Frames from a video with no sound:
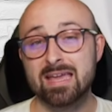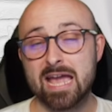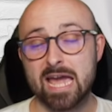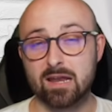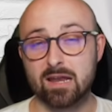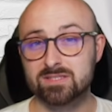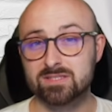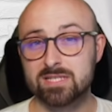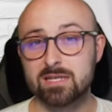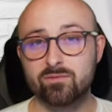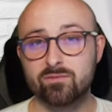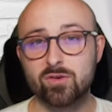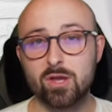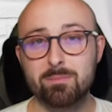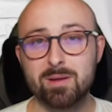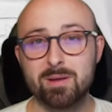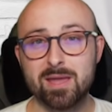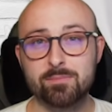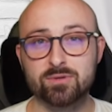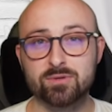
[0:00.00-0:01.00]
And I've seen a
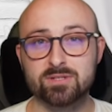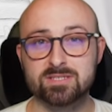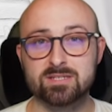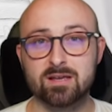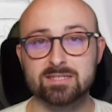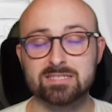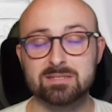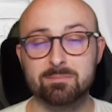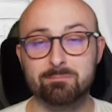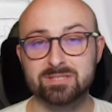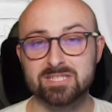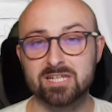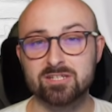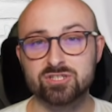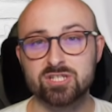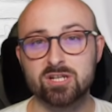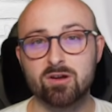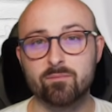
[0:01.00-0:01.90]
few people discussing potentially